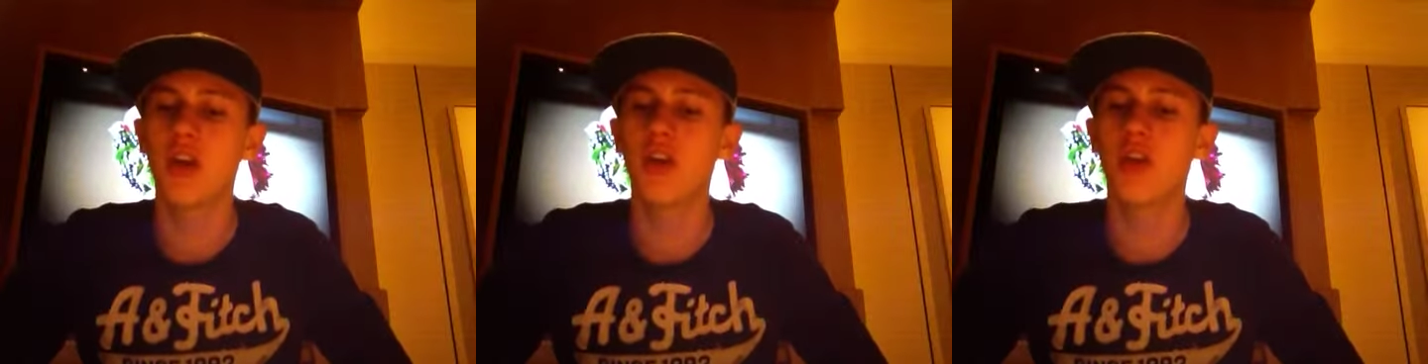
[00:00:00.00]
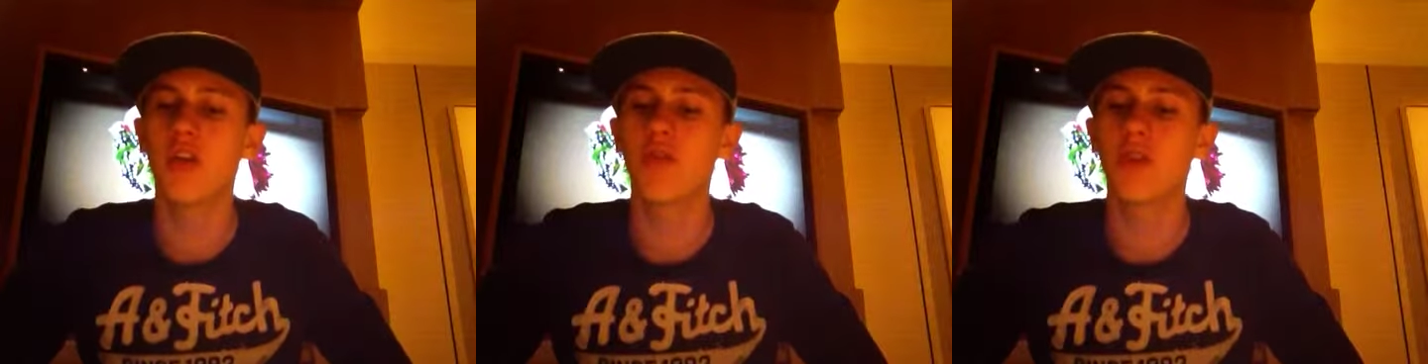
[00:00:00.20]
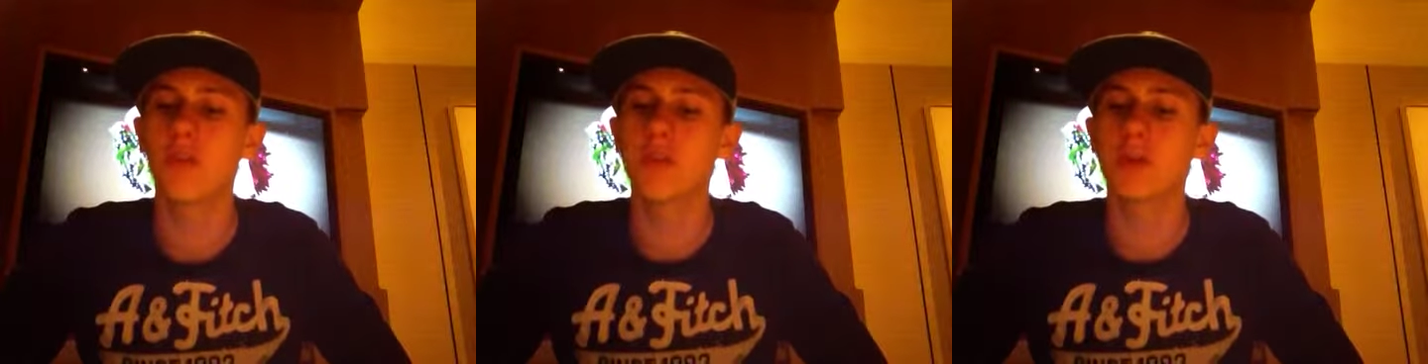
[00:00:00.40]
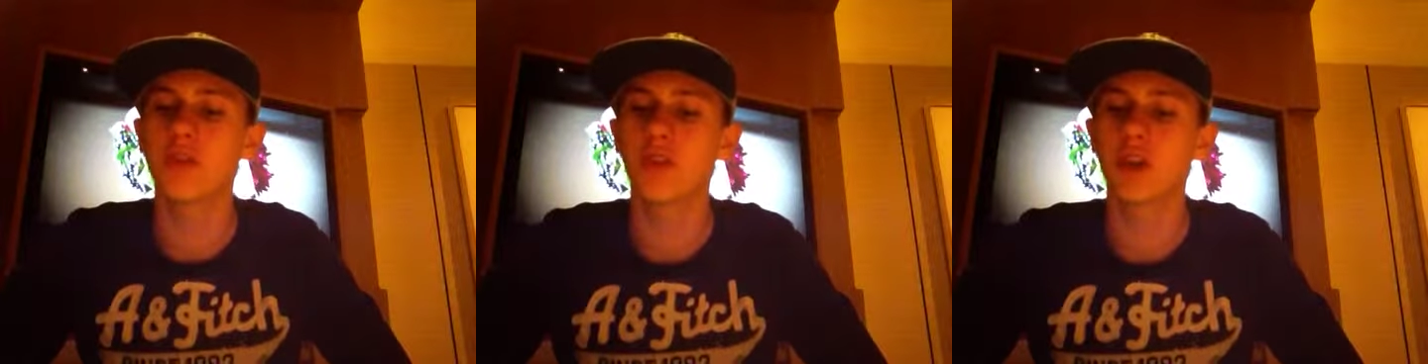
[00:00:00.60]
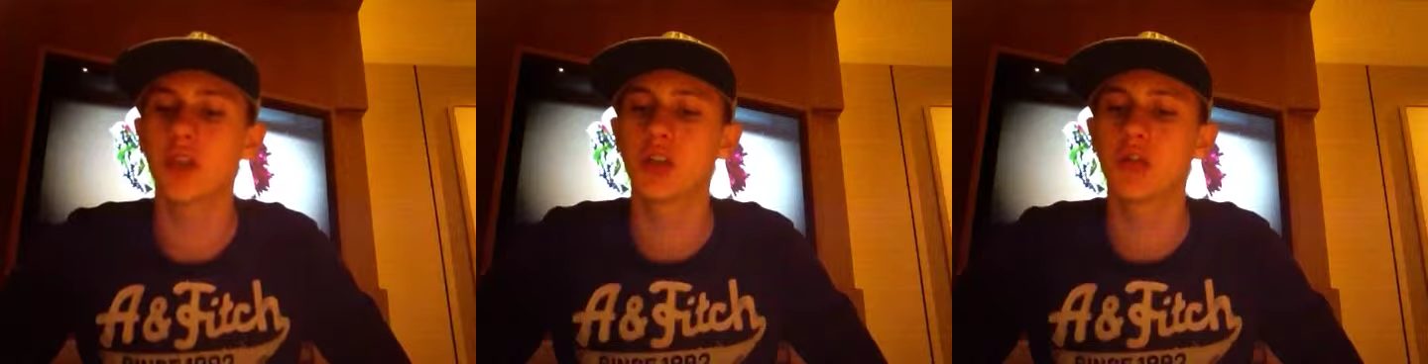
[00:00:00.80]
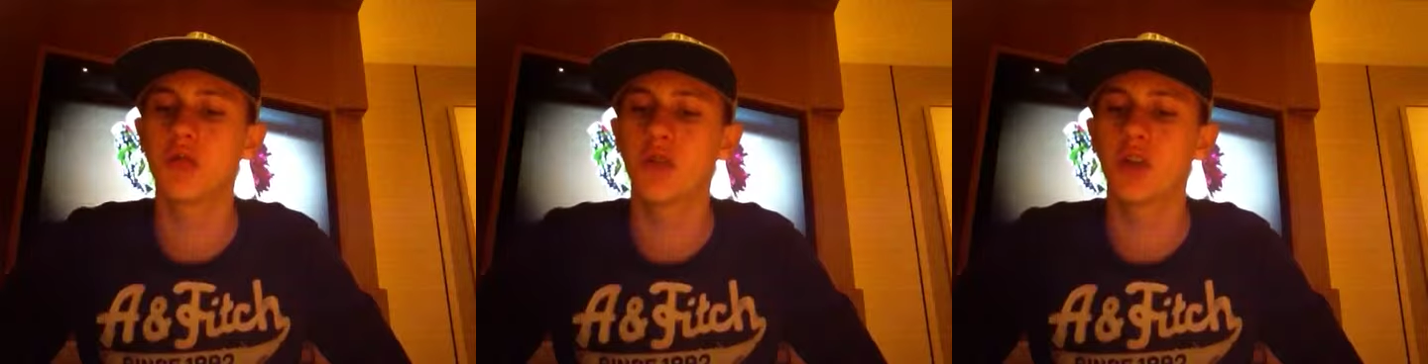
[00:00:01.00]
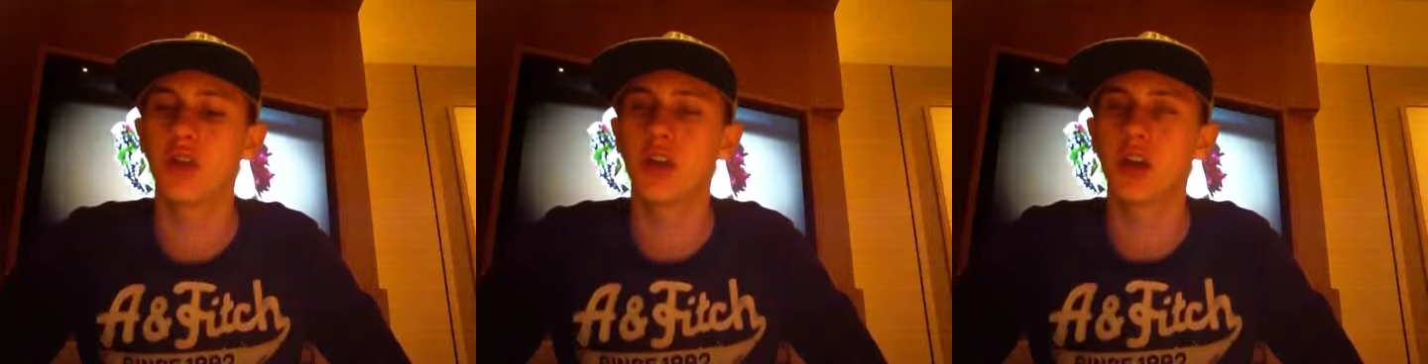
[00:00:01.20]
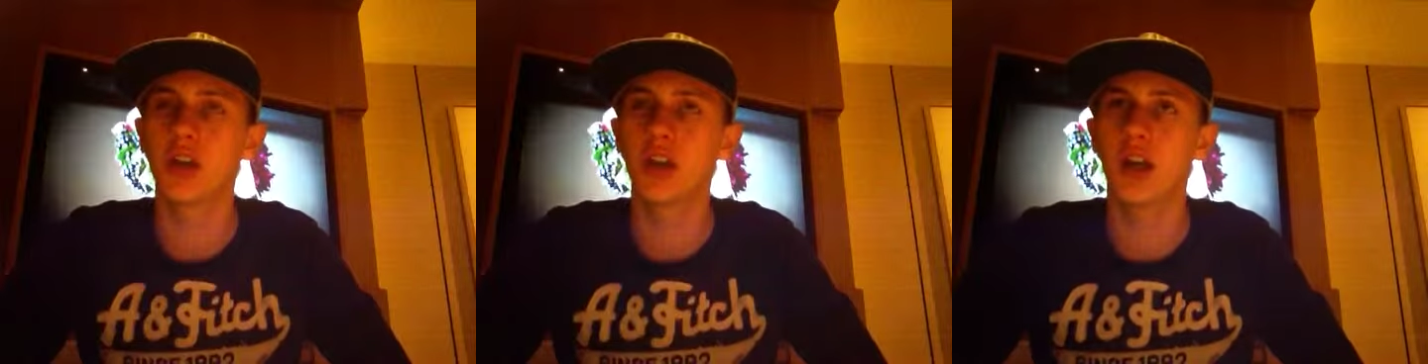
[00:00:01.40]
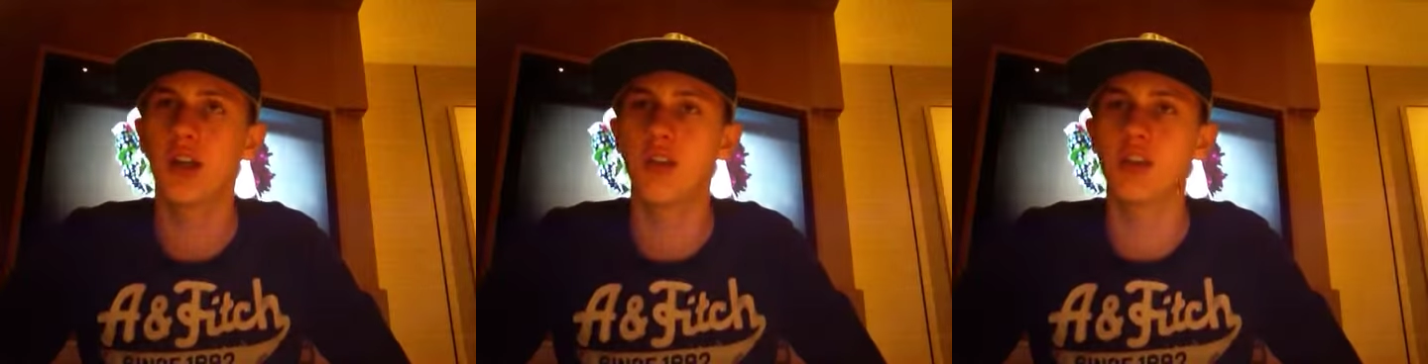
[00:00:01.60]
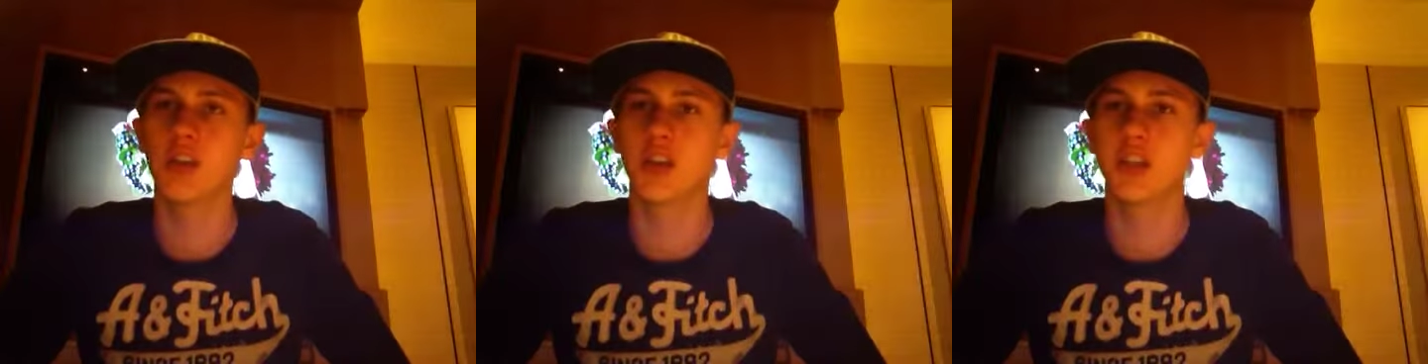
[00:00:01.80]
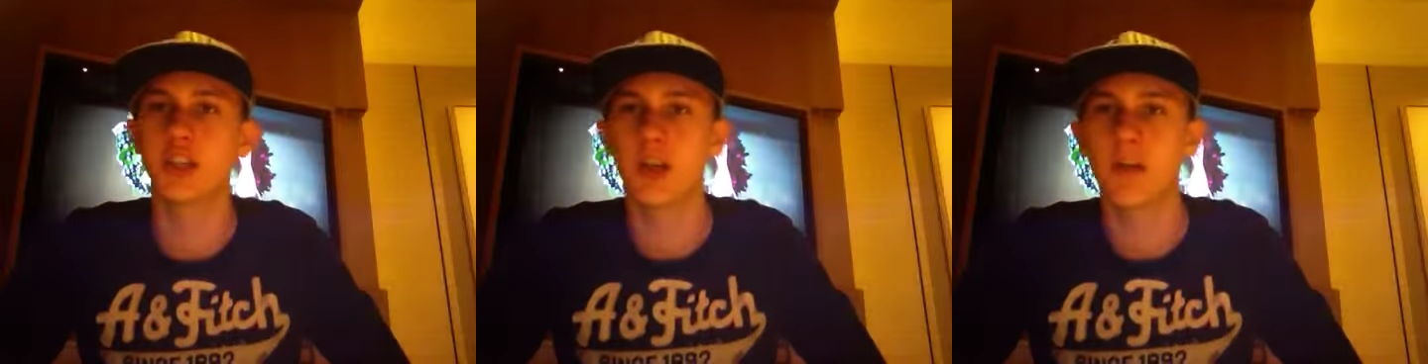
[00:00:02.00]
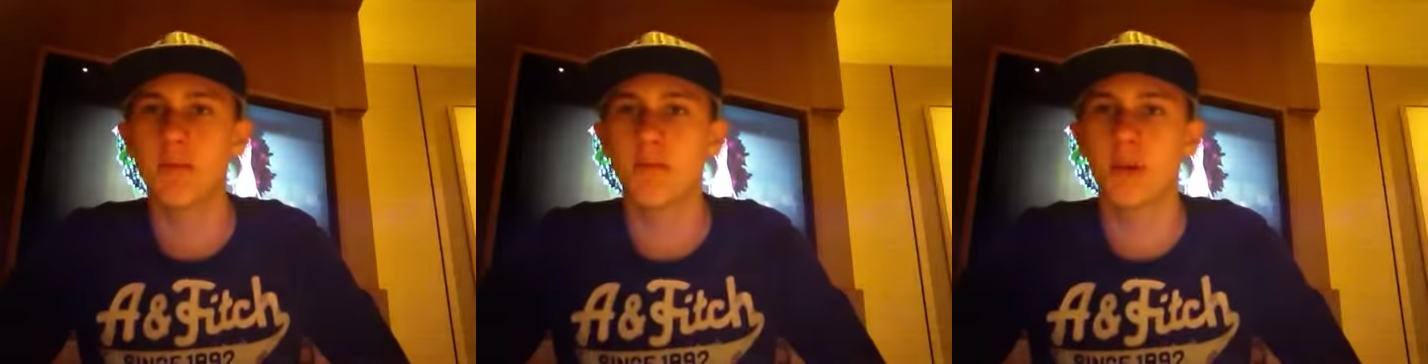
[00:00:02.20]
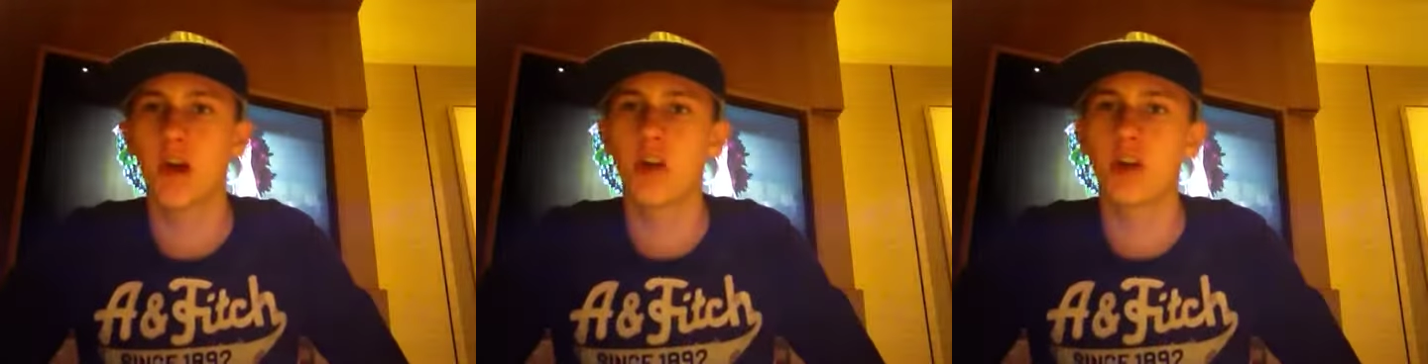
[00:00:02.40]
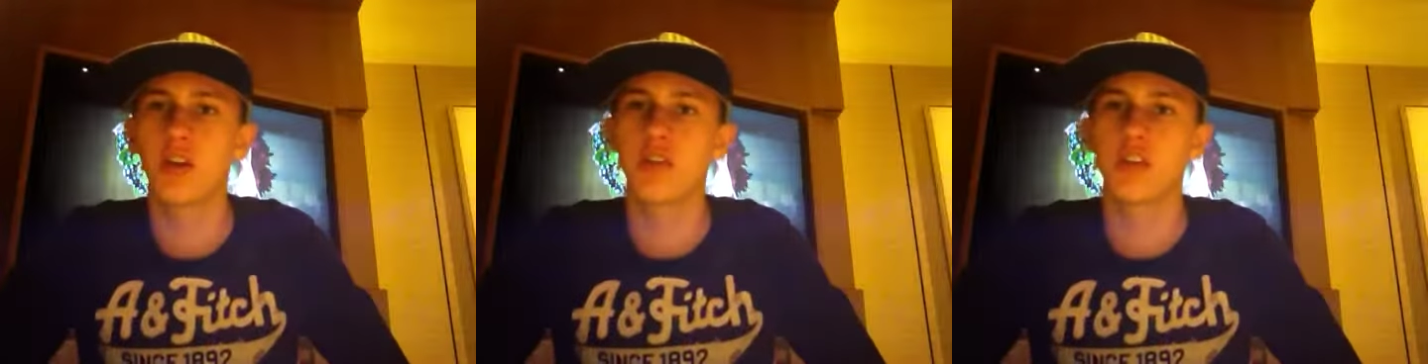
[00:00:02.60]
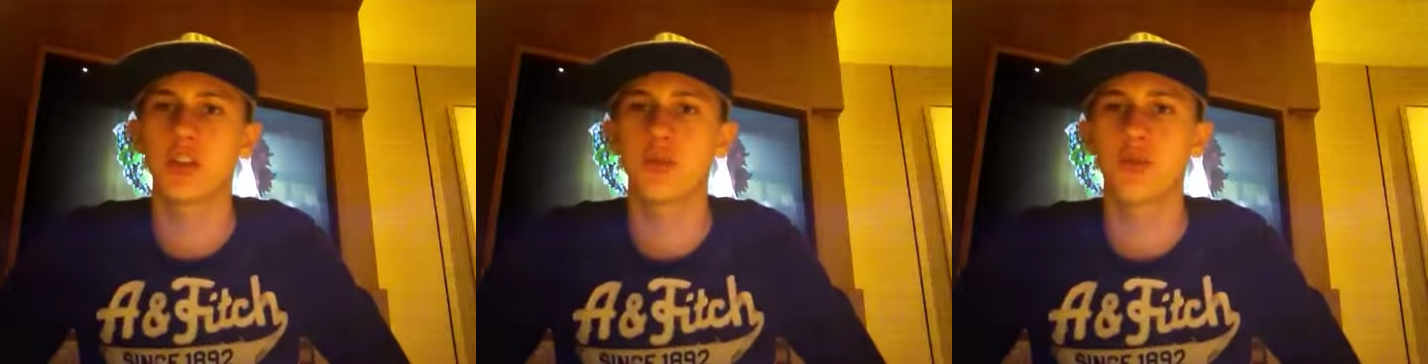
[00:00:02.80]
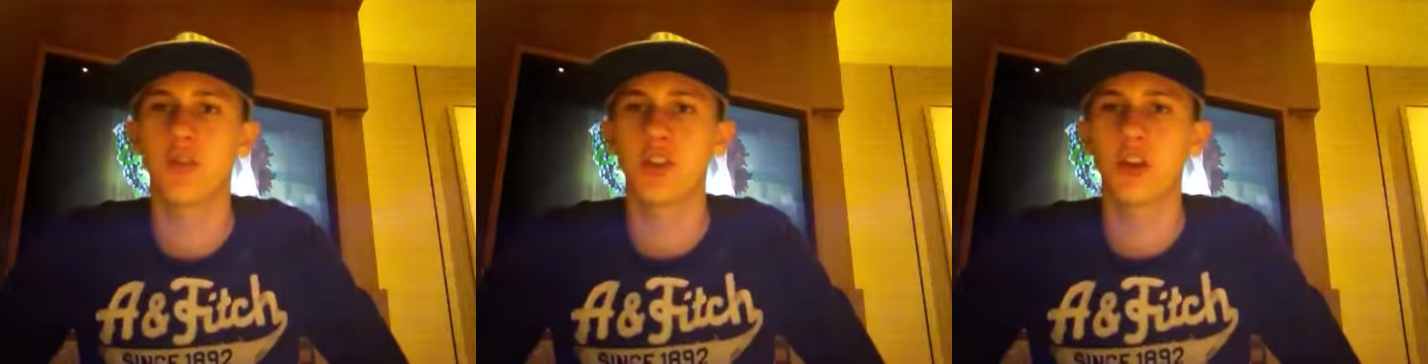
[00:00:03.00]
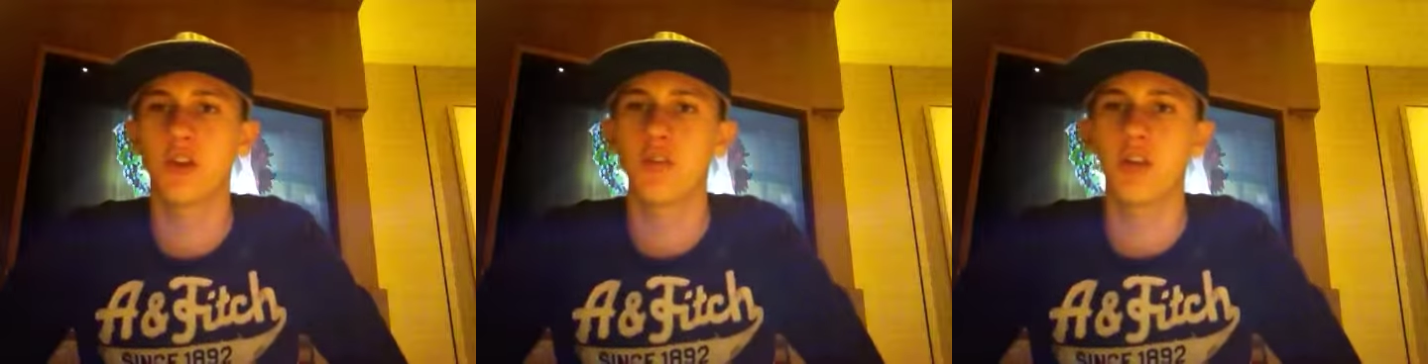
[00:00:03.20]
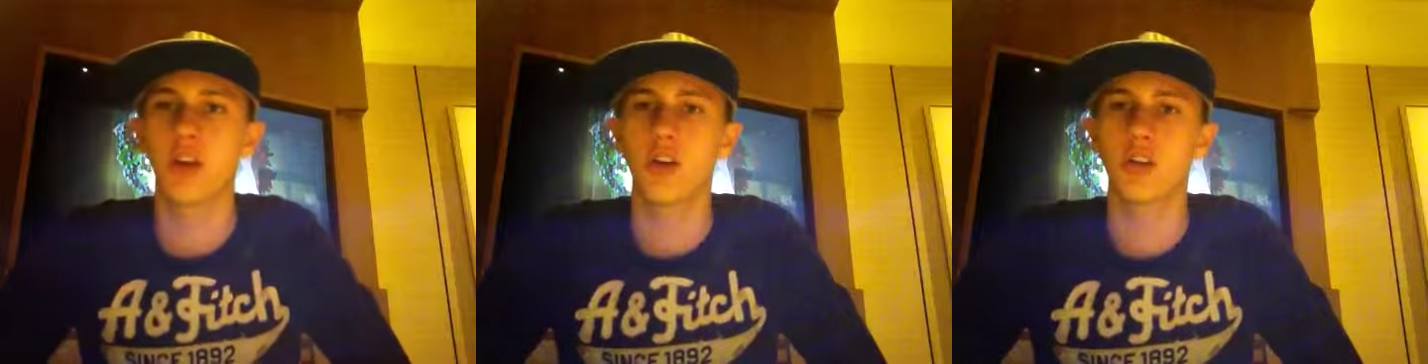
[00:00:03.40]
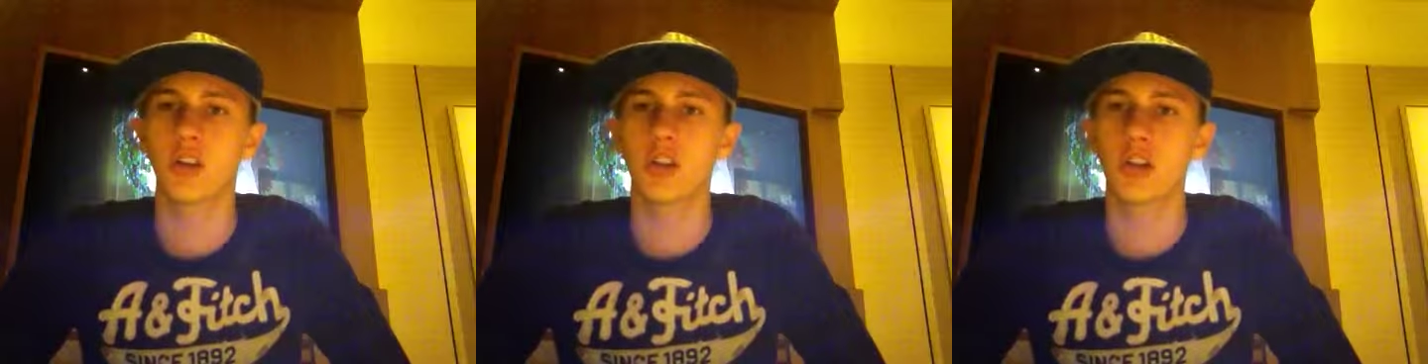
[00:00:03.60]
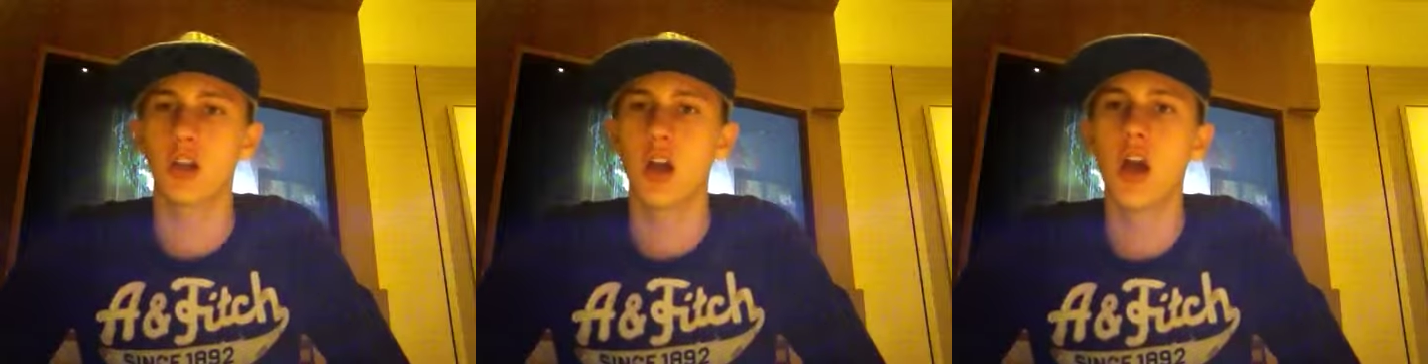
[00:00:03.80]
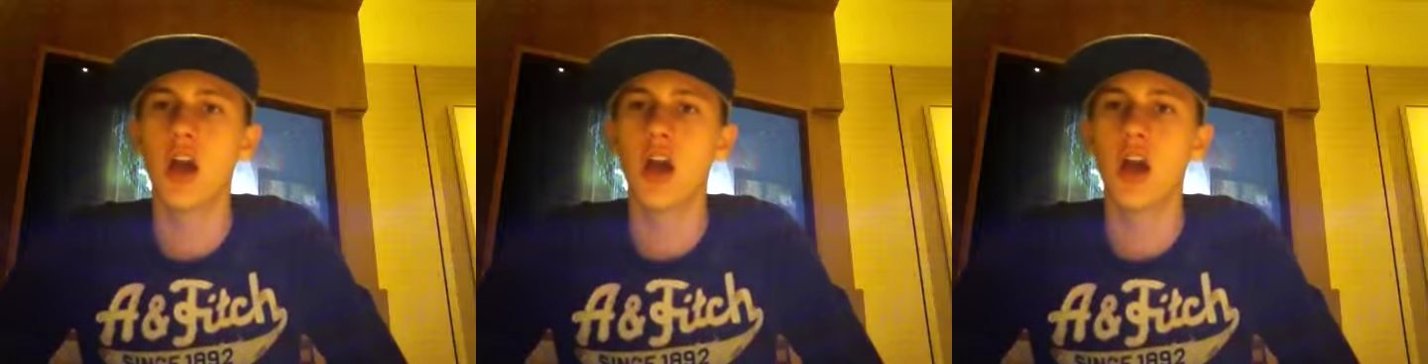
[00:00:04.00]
November 2014, and December 2014 video since